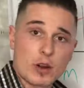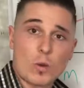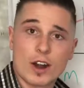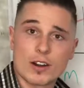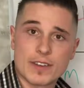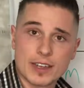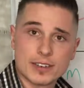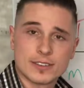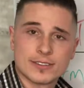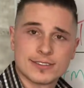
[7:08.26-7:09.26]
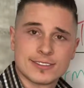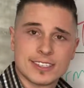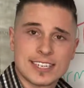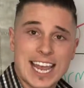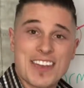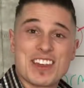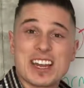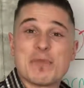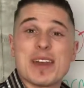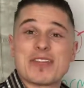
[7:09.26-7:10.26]
aware of it, and then
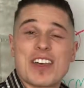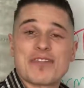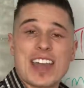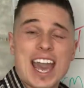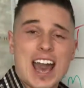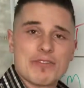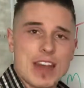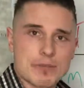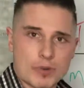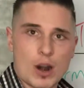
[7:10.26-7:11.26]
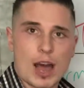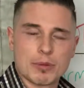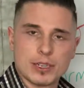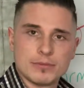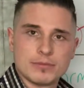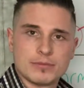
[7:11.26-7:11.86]
admit that they have that problem.